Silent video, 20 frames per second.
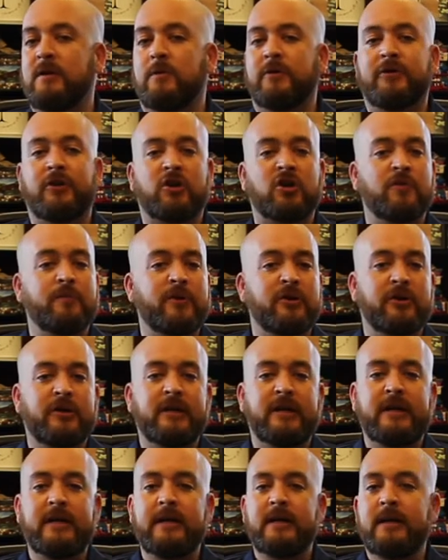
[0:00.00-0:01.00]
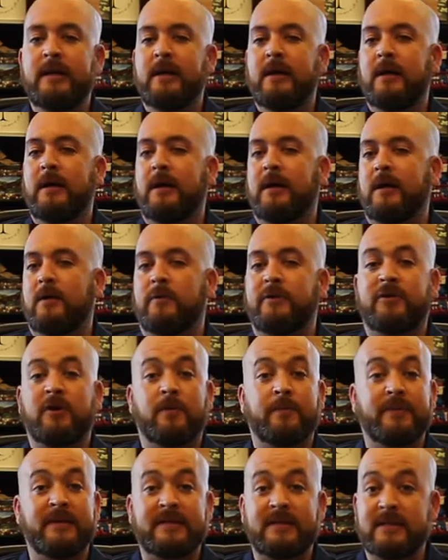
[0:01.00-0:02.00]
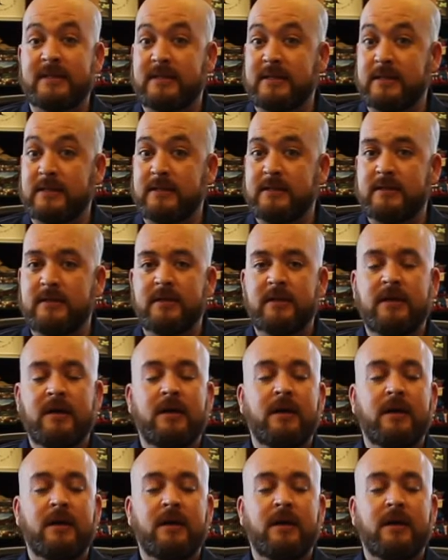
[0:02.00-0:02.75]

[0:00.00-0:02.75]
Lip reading: with our community, with our businesses.